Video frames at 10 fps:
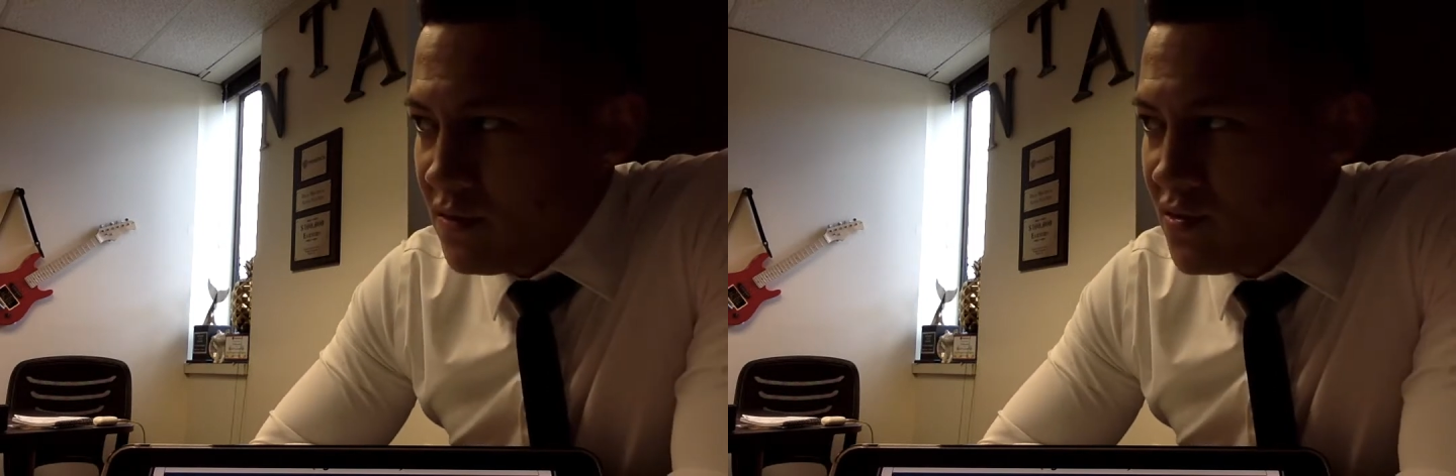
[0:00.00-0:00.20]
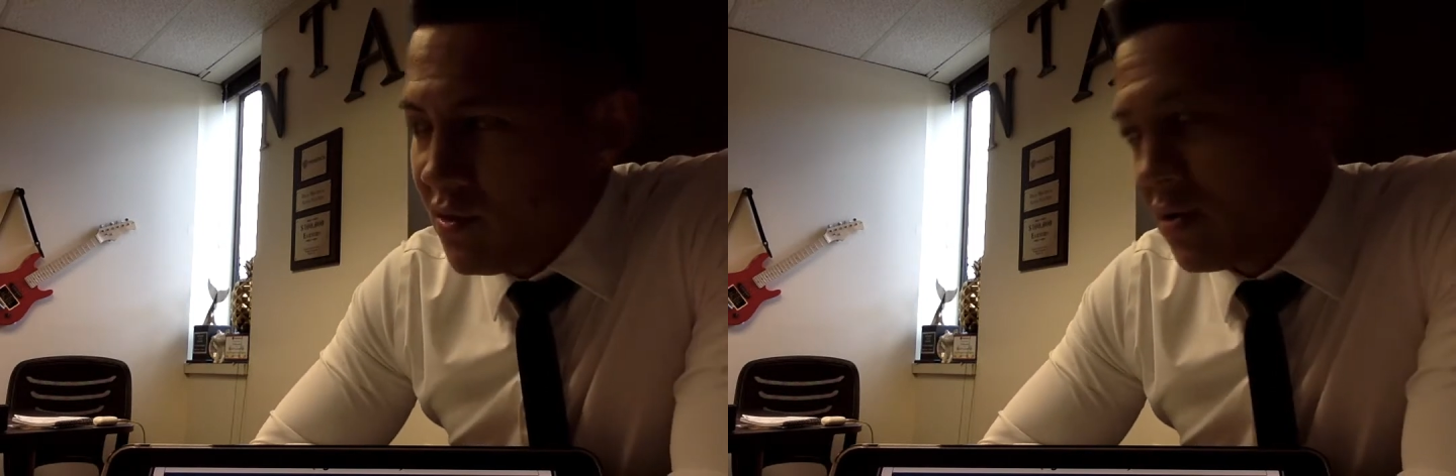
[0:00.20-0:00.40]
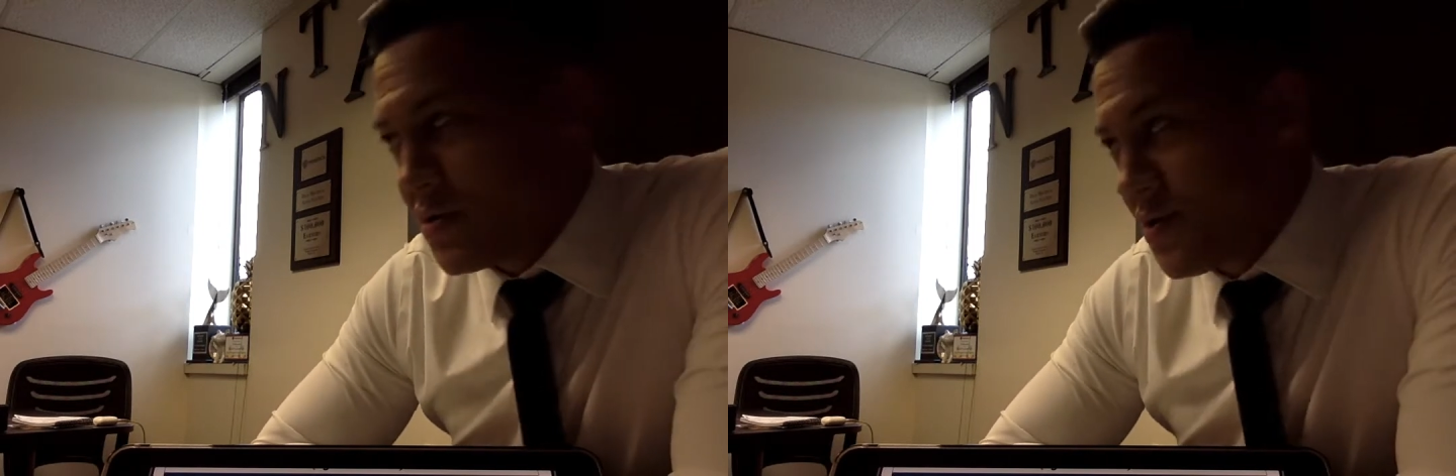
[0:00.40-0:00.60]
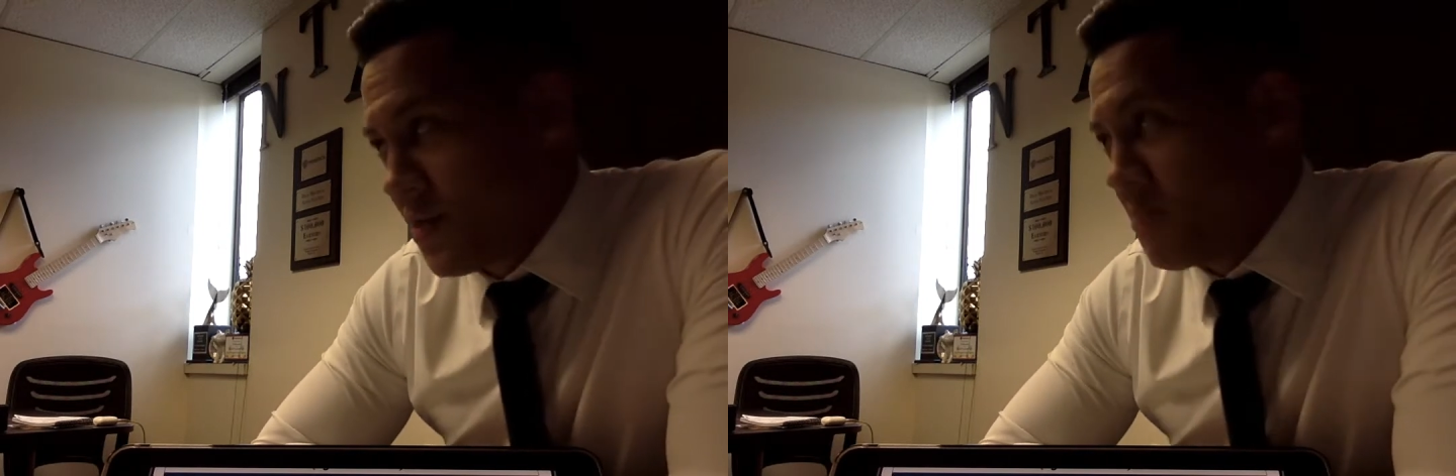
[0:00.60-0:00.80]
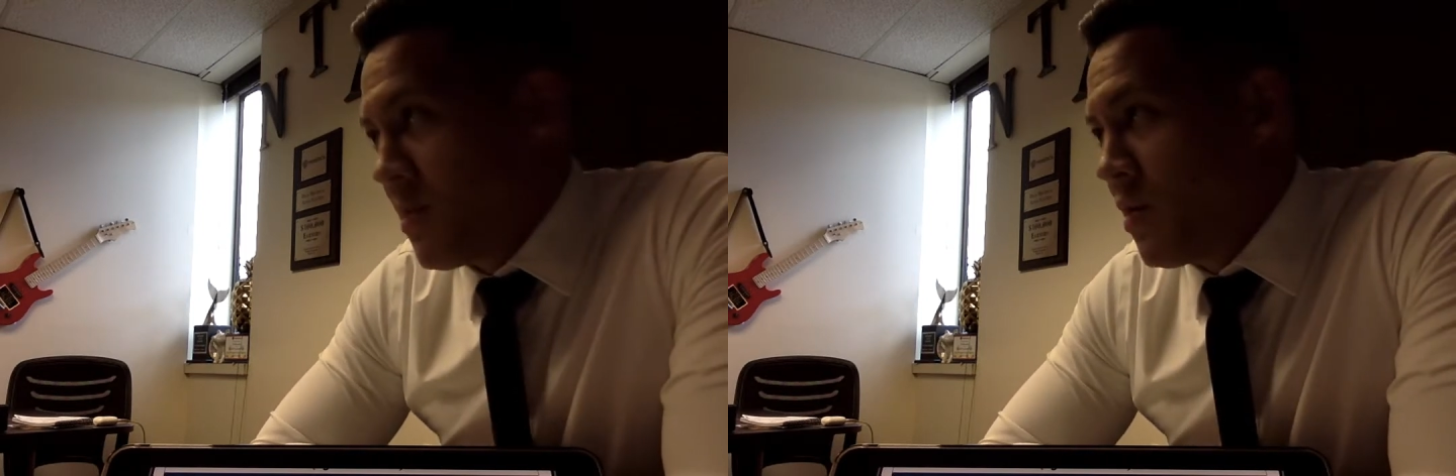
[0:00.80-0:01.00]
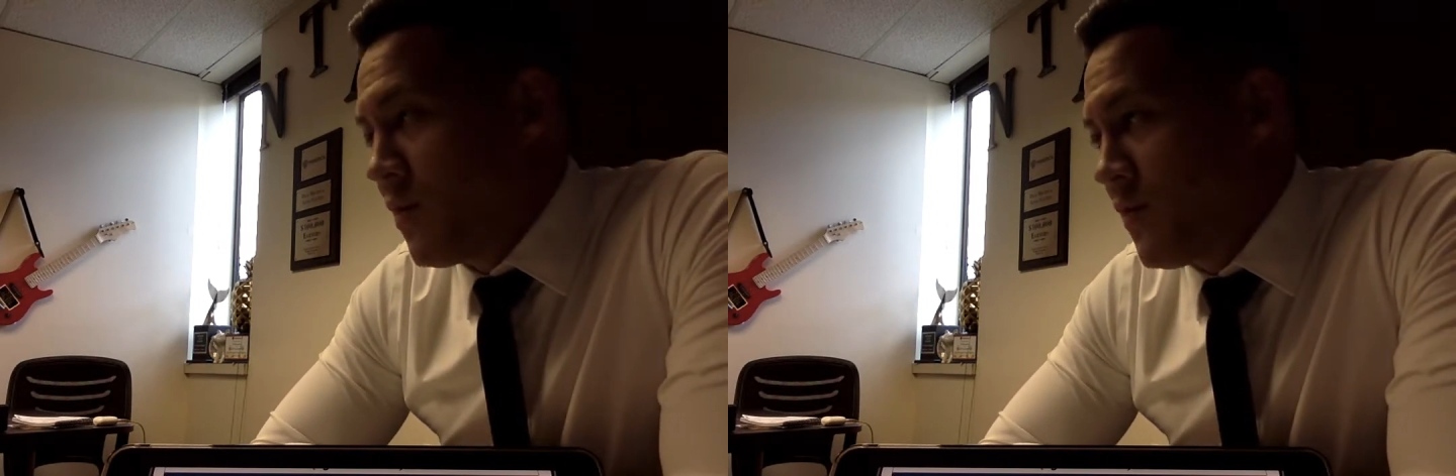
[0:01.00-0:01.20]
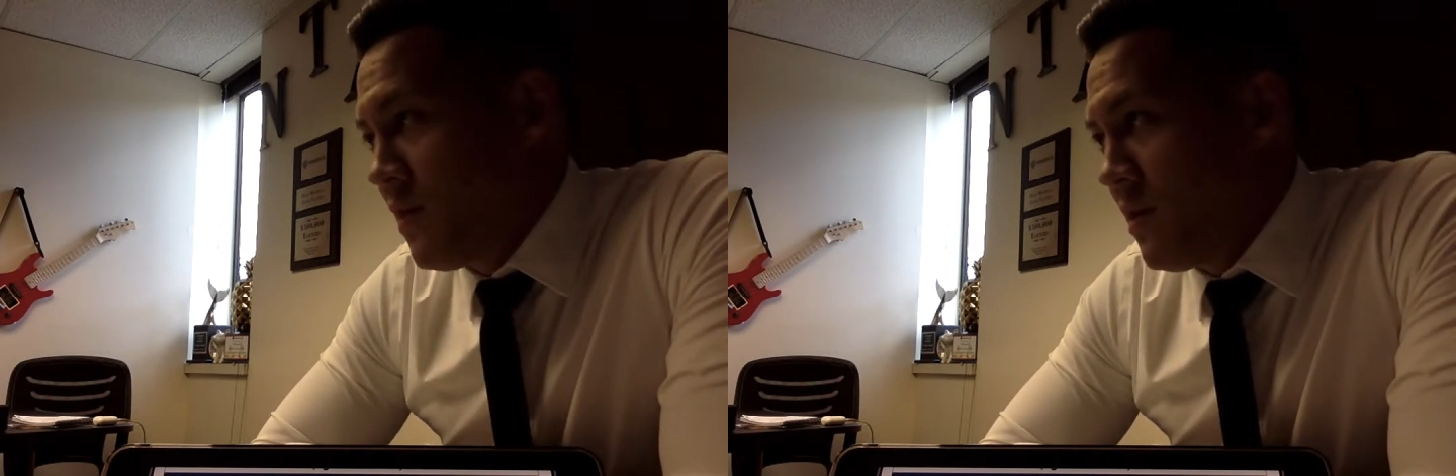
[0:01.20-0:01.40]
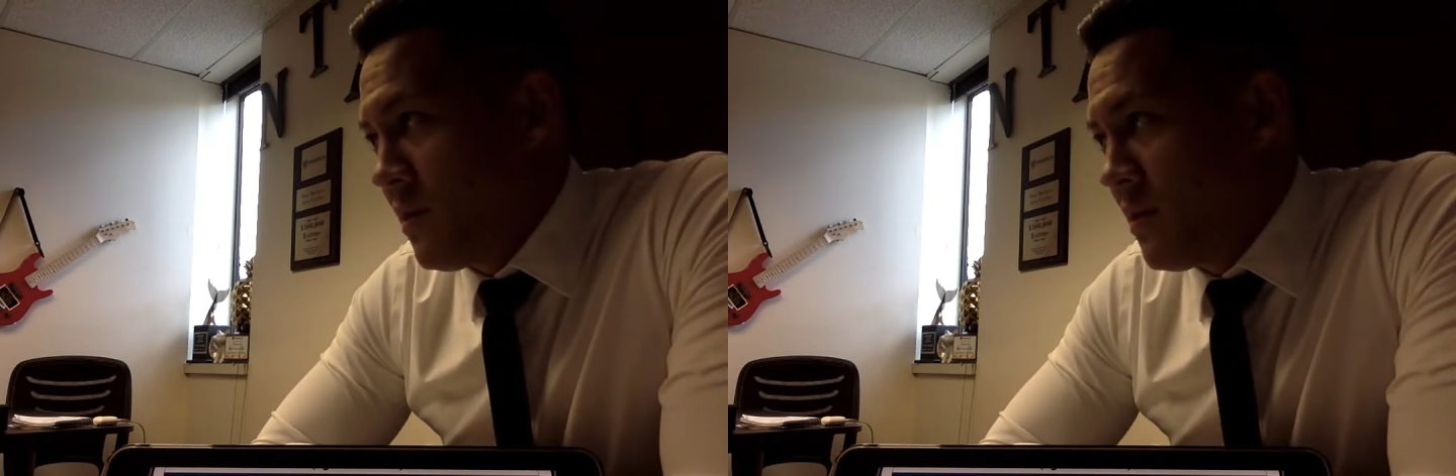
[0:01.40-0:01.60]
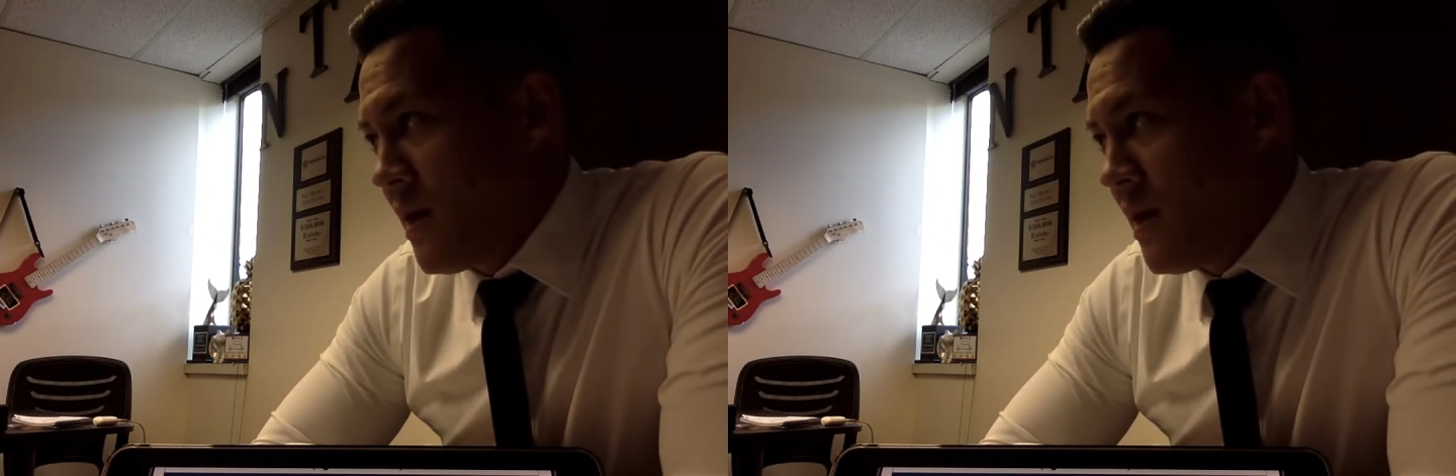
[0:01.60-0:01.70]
to your term policy